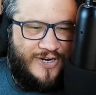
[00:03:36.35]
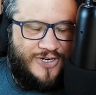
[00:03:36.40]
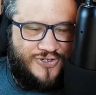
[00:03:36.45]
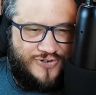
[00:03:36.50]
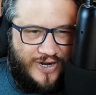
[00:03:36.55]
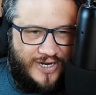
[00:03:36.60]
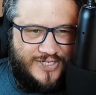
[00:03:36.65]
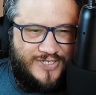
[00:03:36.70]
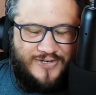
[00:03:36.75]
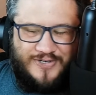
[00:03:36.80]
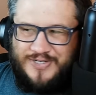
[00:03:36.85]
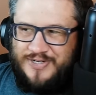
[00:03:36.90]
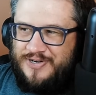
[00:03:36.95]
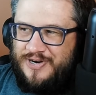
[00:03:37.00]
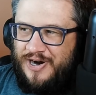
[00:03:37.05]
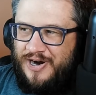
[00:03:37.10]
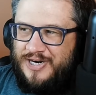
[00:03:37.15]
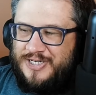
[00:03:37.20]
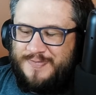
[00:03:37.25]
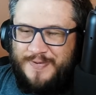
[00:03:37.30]
it draws you 2
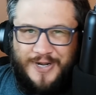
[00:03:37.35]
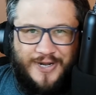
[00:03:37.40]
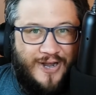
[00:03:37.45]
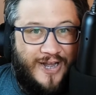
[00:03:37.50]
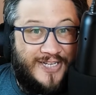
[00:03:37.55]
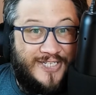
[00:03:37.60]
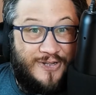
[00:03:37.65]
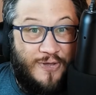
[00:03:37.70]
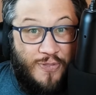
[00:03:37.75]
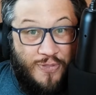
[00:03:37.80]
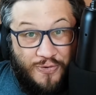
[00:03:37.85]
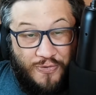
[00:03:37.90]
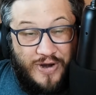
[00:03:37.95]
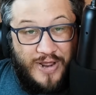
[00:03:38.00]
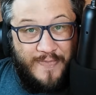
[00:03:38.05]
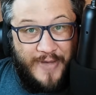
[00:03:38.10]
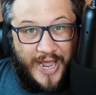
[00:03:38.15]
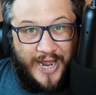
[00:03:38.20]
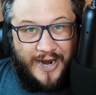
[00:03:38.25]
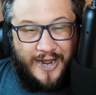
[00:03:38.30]
cards, but it costs you
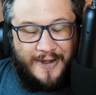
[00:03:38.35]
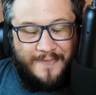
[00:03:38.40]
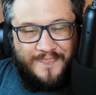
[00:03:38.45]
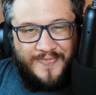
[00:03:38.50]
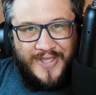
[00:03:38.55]
3 mana,